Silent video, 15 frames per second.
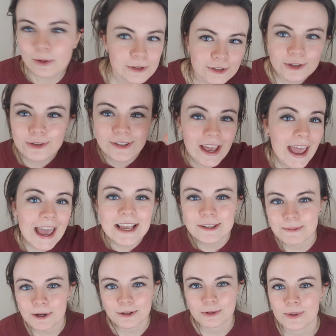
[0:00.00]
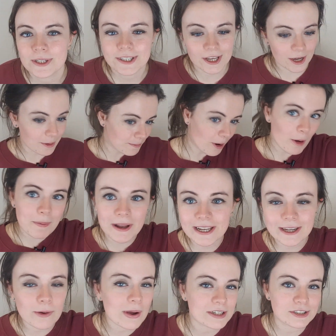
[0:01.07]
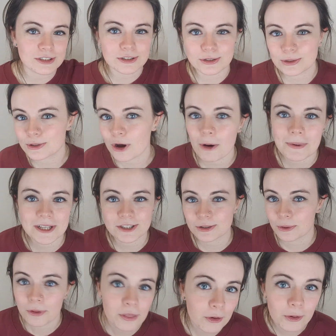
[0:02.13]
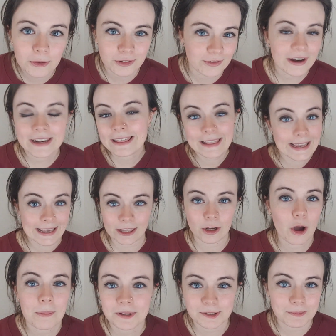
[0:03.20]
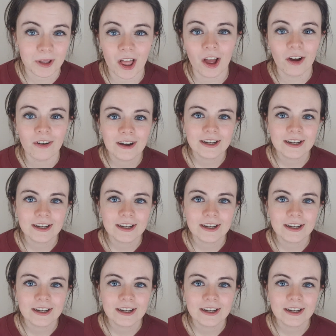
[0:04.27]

Also, say hey to me on Twitter and pop any questions or comments or thoughts or anything in the comments below.